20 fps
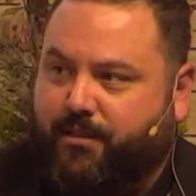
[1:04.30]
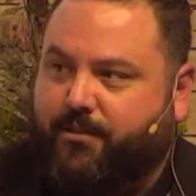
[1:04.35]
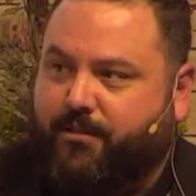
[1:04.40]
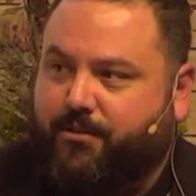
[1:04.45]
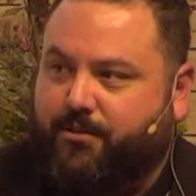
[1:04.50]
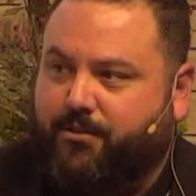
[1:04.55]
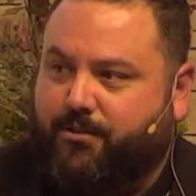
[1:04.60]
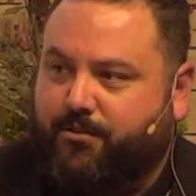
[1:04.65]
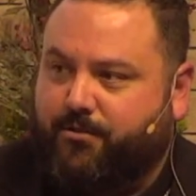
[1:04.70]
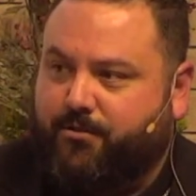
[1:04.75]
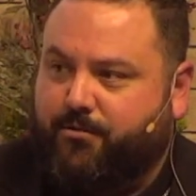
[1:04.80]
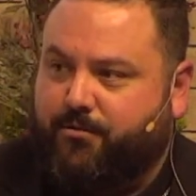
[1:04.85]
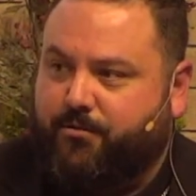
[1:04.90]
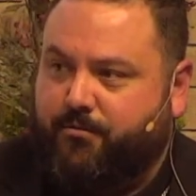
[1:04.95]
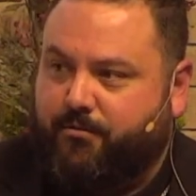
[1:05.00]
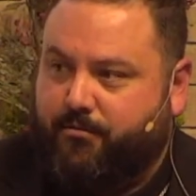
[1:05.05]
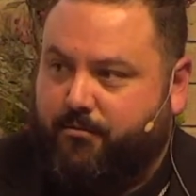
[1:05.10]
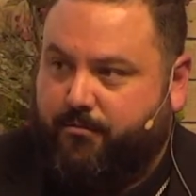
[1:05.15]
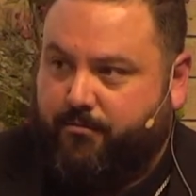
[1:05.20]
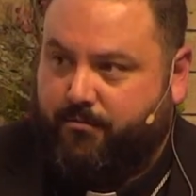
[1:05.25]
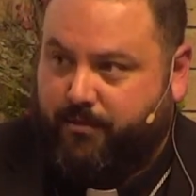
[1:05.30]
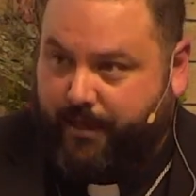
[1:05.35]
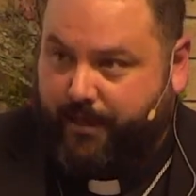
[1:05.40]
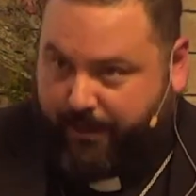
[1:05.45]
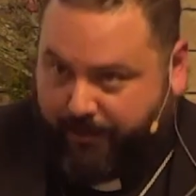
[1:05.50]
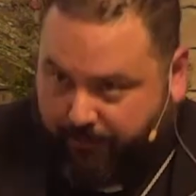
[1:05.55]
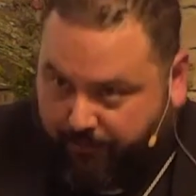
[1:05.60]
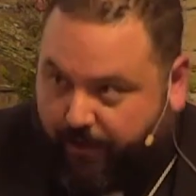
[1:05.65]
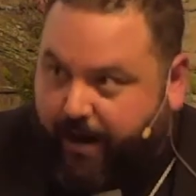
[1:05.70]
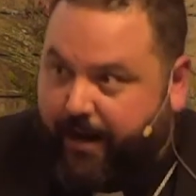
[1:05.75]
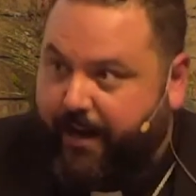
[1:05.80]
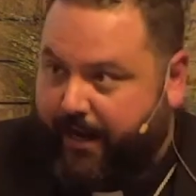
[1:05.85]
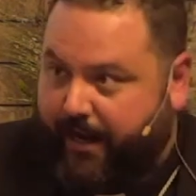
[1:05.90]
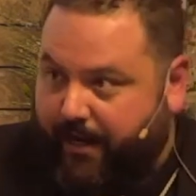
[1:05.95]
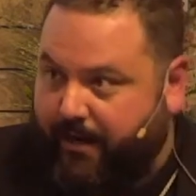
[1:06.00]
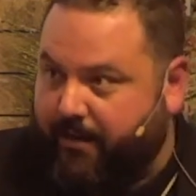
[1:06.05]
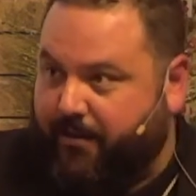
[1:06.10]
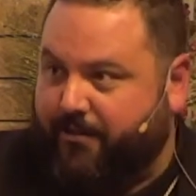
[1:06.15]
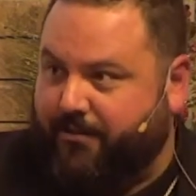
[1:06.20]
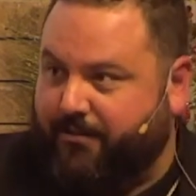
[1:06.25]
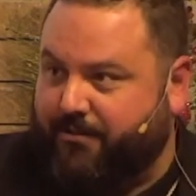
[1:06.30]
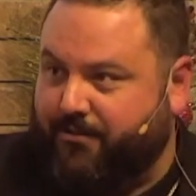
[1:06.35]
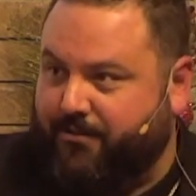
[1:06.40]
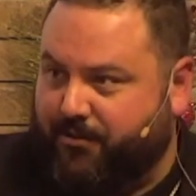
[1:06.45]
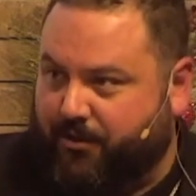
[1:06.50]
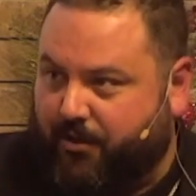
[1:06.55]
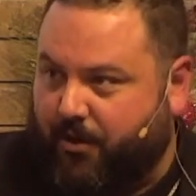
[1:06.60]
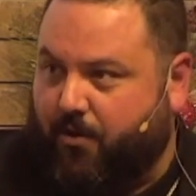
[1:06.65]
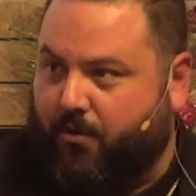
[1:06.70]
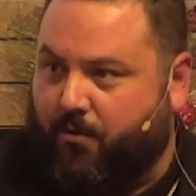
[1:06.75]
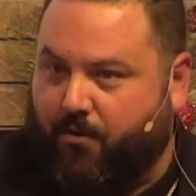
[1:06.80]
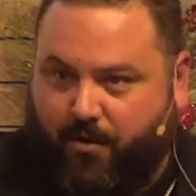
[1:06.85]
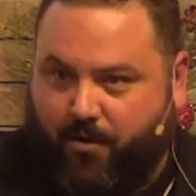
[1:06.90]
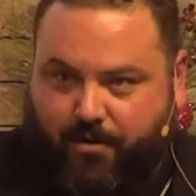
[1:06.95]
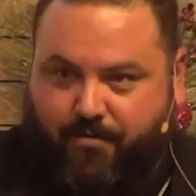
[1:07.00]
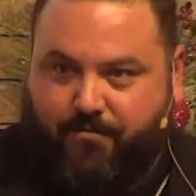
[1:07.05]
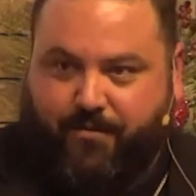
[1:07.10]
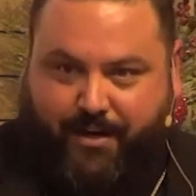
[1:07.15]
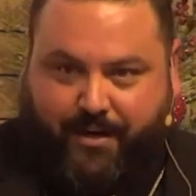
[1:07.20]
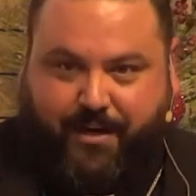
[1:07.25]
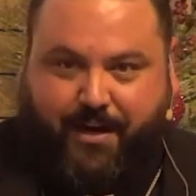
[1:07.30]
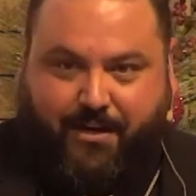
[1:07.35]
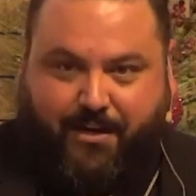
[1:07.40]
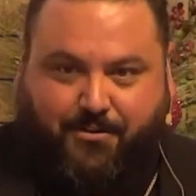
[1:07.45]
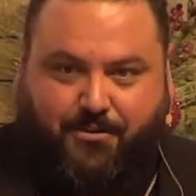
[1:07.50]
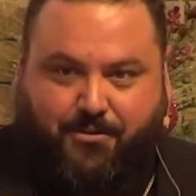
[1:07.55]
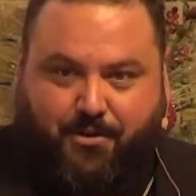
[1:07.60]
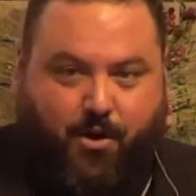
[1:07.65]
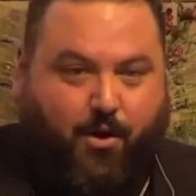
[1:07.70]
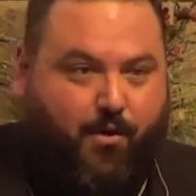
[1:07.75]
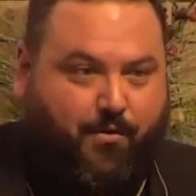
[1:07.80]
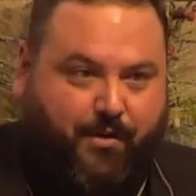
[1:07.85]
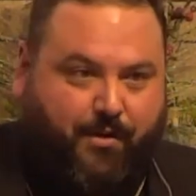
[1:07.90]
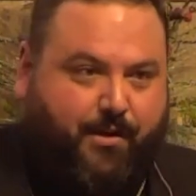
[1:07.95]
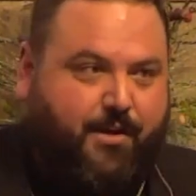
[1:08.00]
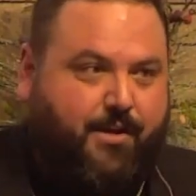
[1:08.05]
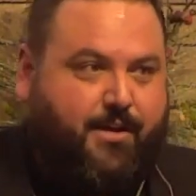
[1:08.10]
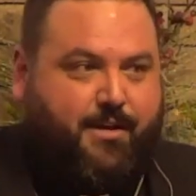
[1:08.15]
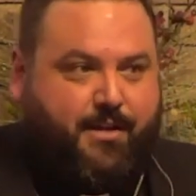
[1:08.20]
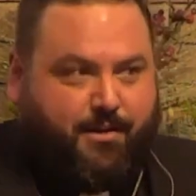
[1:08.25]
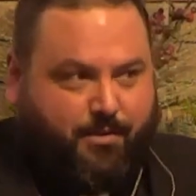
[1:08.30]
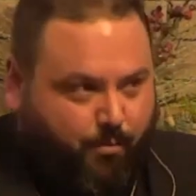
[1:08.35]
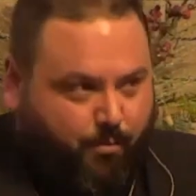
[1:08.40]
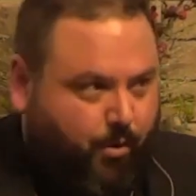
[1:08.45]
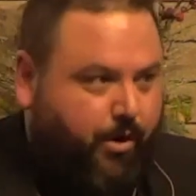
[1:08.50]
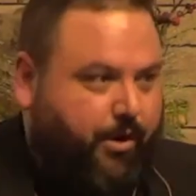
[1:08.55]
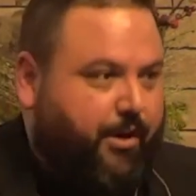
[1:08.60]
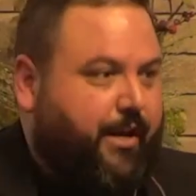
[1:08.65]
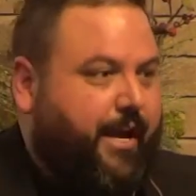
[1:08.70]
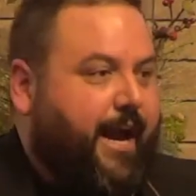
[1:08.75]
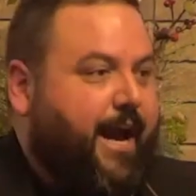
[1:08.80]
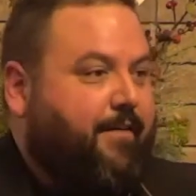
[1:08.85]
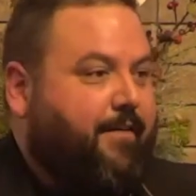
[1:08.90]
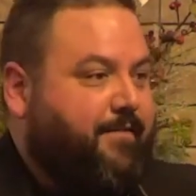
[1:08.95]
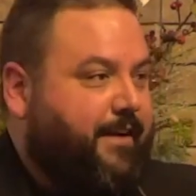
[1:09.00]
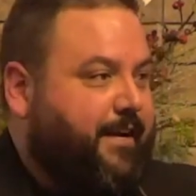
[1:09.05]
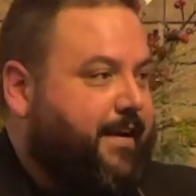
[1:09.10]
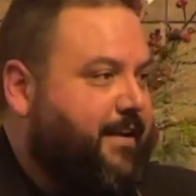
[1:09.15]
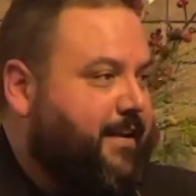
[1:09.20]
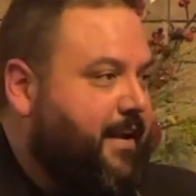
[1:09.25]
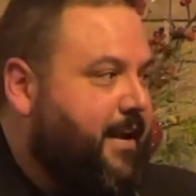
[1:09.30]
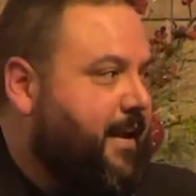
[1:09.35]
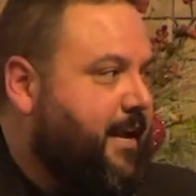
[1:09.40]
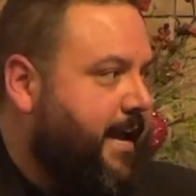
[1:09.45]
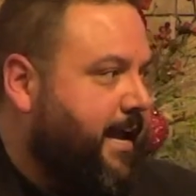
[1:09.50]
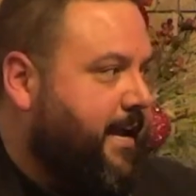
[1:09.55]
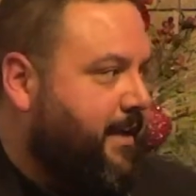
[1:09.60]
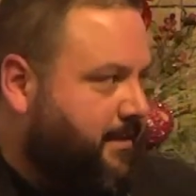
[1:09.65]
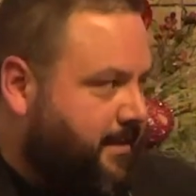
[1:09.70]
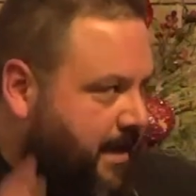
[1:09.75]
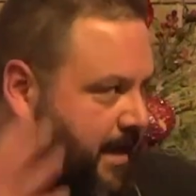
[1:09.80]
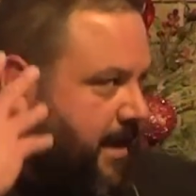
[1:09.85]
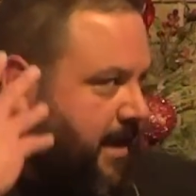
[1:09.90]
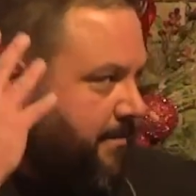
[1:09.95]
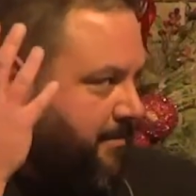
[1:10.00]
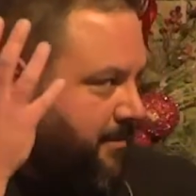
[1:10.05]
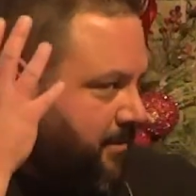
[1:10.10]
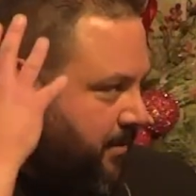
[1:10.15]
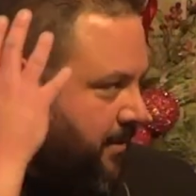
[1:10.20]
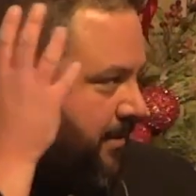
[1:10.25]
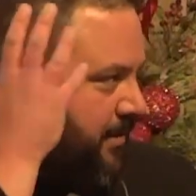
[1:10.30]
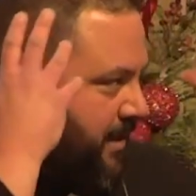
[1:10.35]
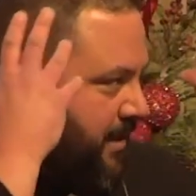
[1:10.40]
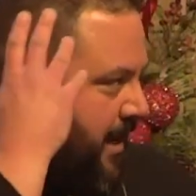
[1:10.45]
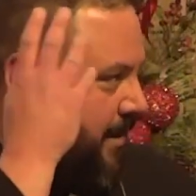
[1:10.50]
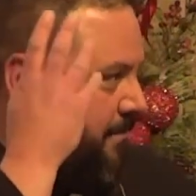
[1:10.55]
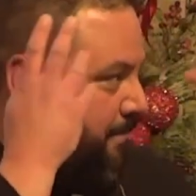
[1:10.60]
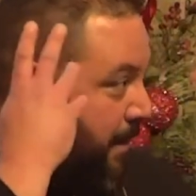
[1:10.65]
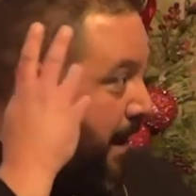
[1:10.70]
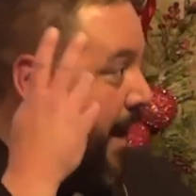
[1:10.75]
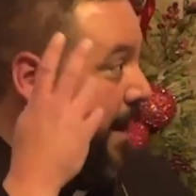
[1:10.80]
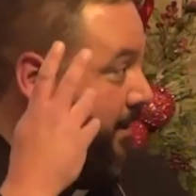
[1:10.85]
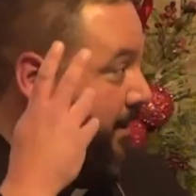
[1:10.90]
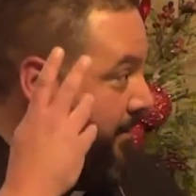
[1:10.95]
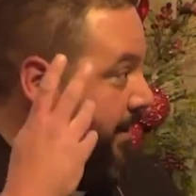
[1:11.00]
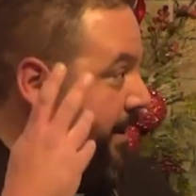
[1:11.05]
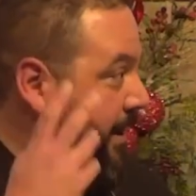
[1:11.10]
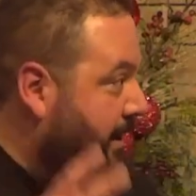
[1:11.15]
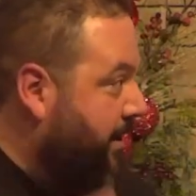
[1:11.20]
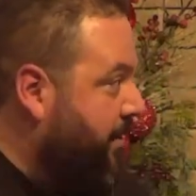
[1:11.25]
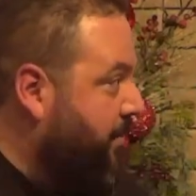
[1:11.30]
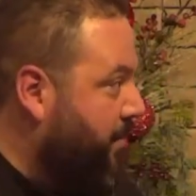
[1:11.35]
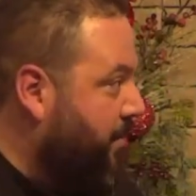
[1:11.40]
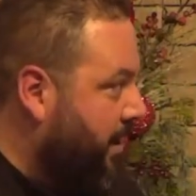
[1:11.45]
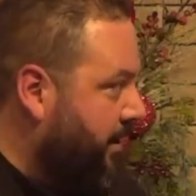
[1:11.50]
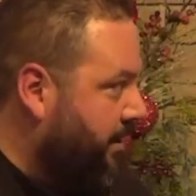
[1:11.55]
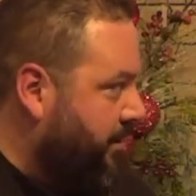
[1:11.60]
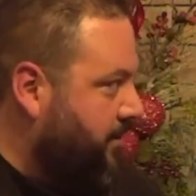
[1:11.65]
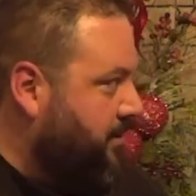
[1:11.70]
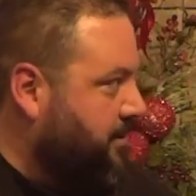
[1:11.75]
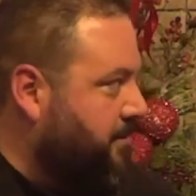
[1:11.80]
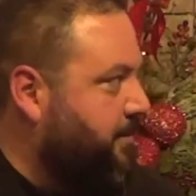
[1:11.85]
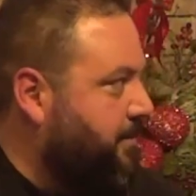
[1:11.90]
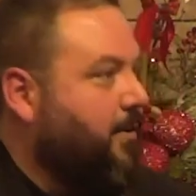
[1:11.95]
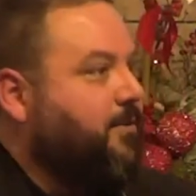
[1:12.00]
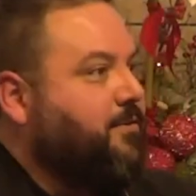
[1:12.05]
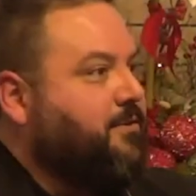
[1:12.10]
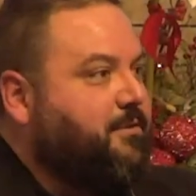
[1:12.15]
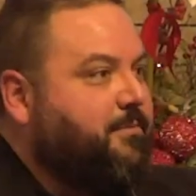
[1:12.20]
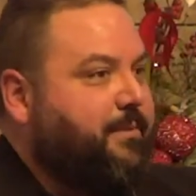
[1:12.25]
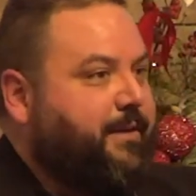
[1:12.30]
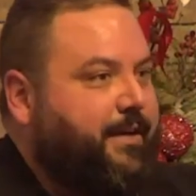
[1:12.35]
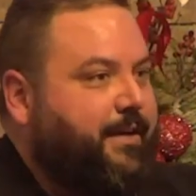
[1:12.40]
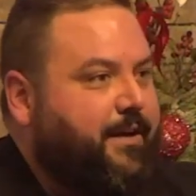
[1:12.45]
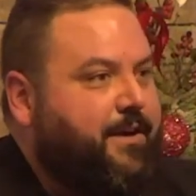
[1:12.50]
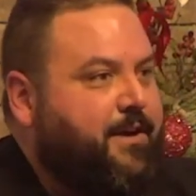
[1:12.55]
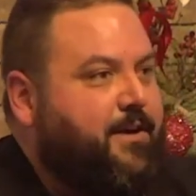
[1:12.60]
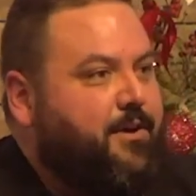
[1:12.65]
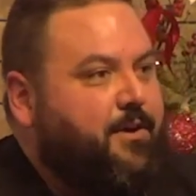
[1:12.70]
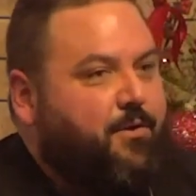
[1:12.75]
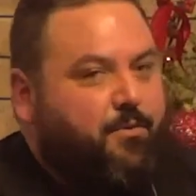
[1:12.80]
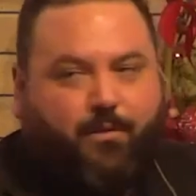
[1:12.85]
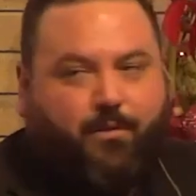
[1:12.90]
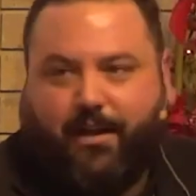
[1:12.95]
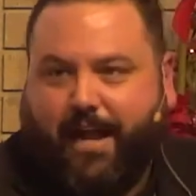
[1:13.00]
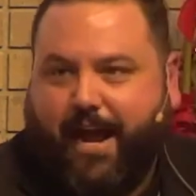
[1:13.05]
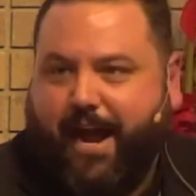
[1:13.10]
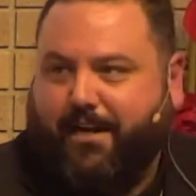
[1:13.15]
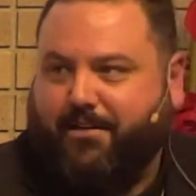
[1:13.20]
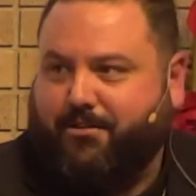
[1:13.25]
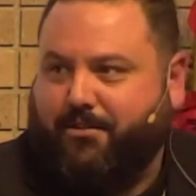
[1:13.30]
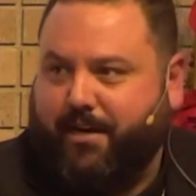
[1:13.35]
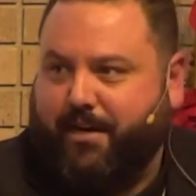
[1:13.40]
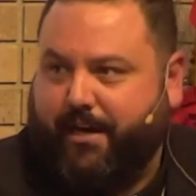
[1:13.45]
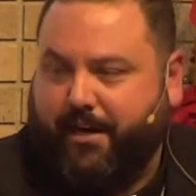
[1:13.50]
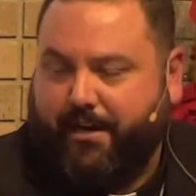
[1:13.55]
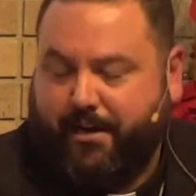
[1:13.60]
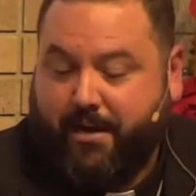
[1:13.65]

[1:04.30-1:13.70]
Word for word: into getting ready to go on vacation, all the work you have to get done ahead of time so it's not bothering you while you're supposed to be relaxing.